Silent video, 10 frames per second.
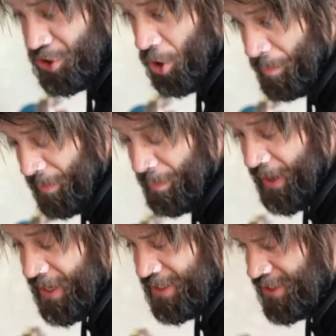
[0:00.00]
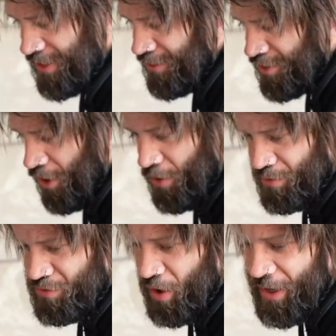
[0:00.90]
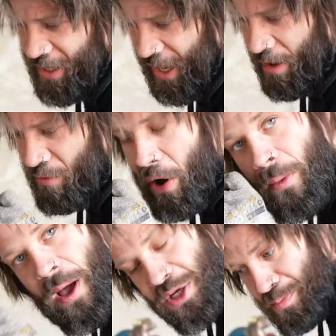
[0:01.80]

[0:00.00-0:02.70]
choppy piece, and so trying to get a real nice